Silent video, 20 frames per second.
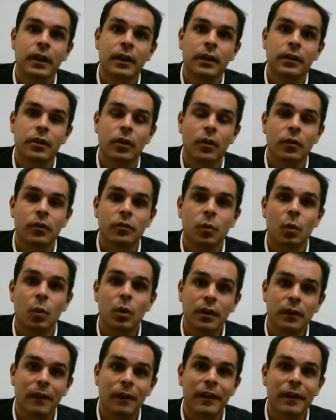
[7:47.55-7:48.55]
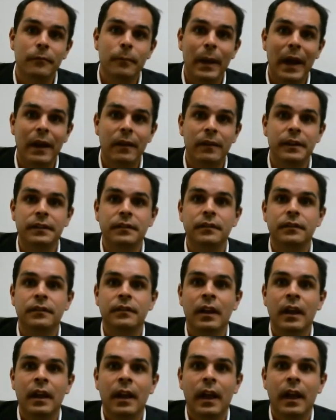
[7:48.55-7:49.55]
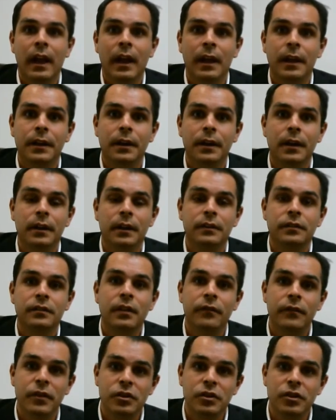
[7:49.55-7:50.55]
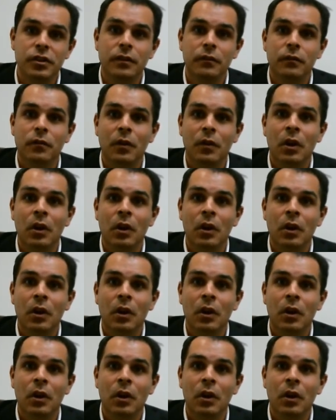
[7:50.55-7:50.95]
There's work-life balance and division of